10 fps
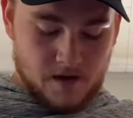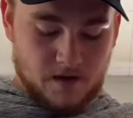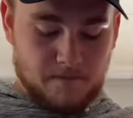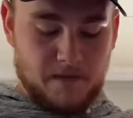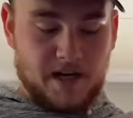
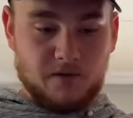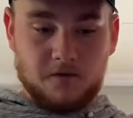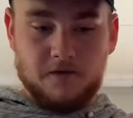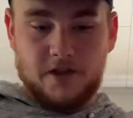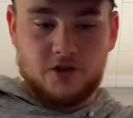Manual
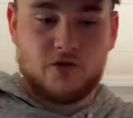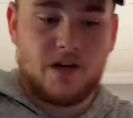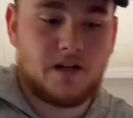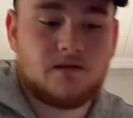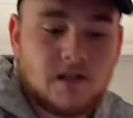for ear
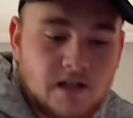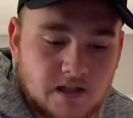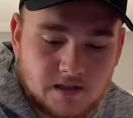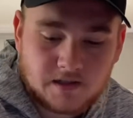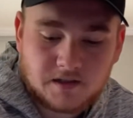training.
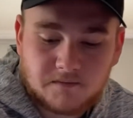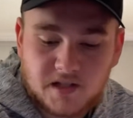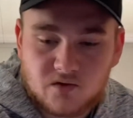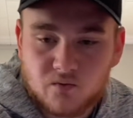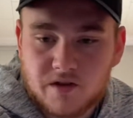It's got some
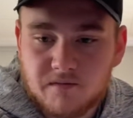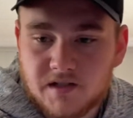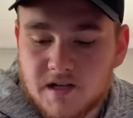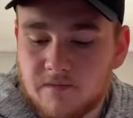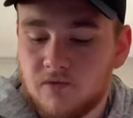nice rhythm
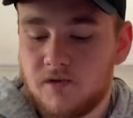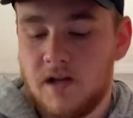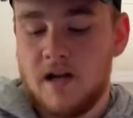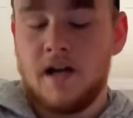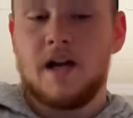examples.
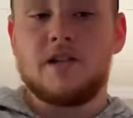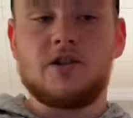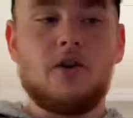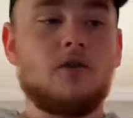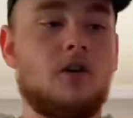And
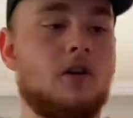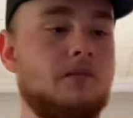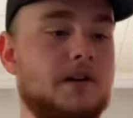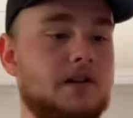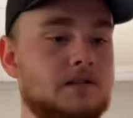tonal harmony.